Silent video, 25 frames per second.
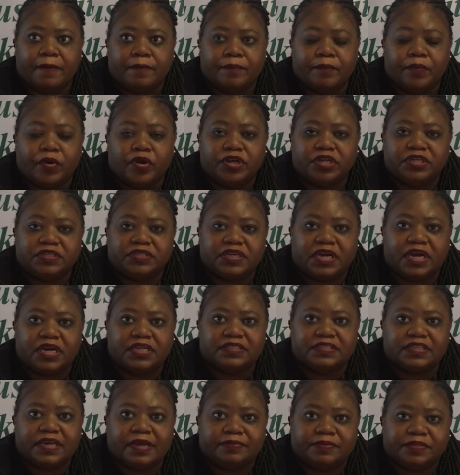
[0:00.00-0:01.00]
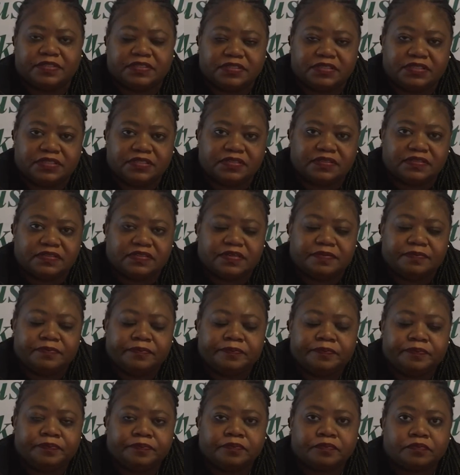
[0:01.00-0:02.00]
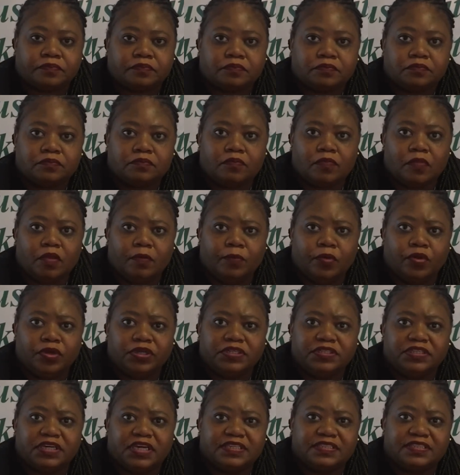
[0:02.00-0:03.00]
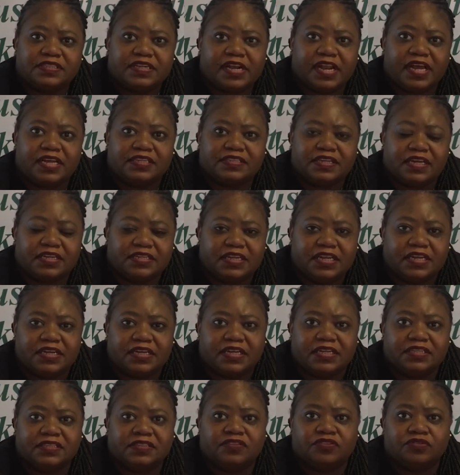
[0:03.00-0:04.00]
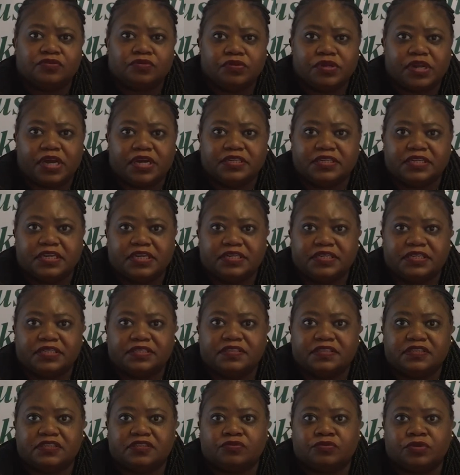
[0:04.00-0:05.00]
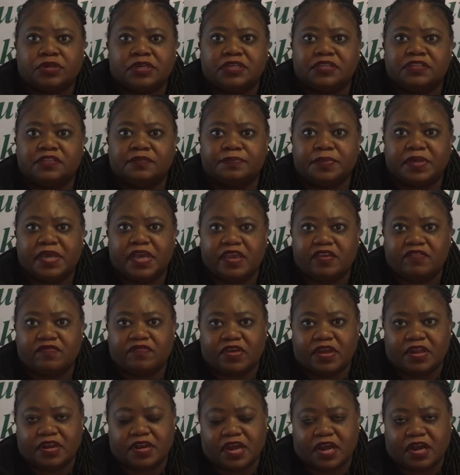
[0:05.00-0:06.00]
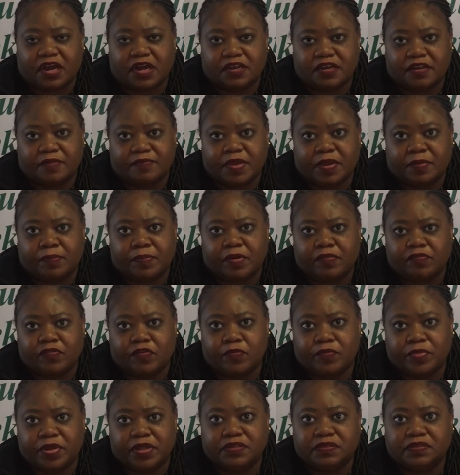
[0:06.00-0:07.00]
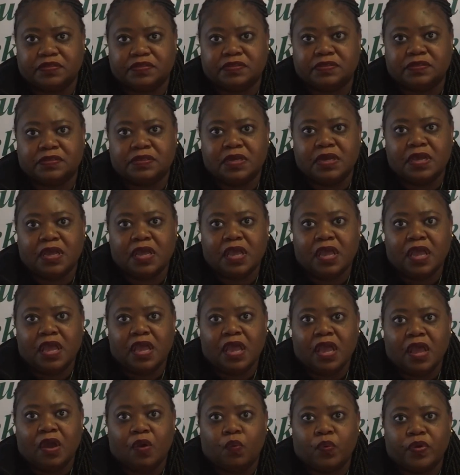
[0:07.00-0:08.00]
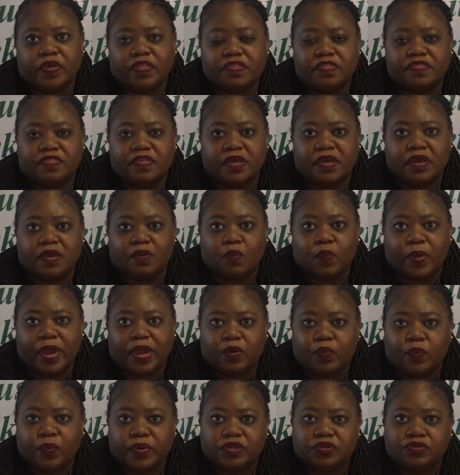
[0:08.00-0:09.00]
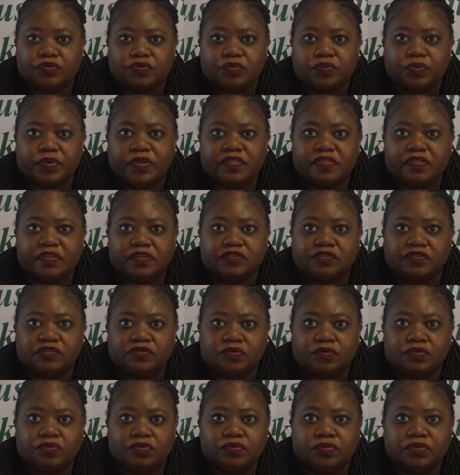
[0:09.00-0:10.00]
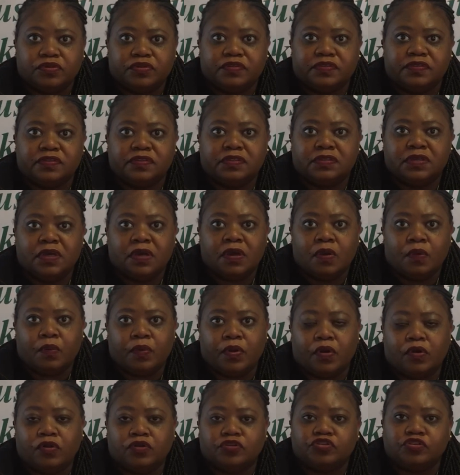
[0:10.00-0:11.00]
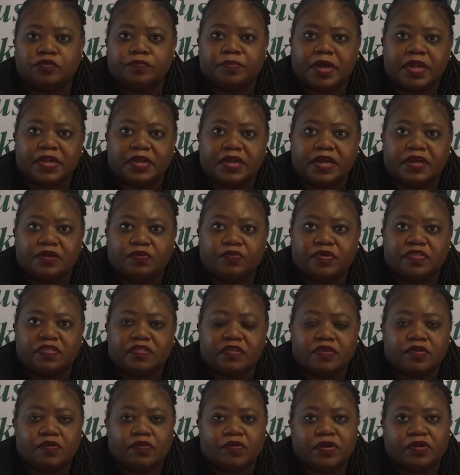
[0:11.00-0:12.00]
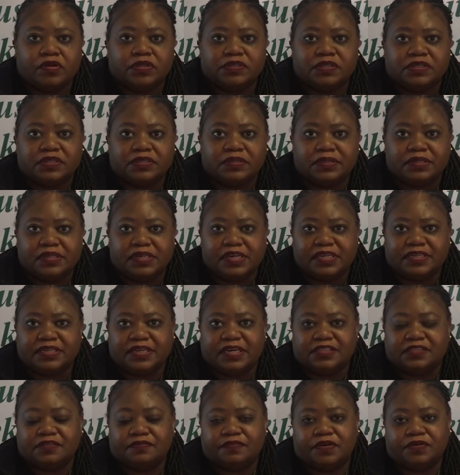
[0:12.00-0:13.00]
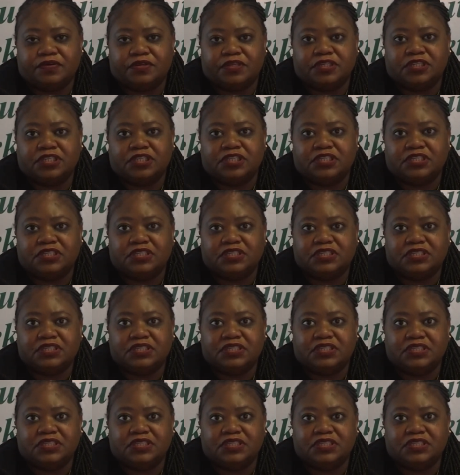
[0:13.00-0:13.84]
monitors absenteeism, monitors class attendance, school attendance, as well as behavior and academic performance. With the work we do with the schools, we also partnered with the New Leaders Foundation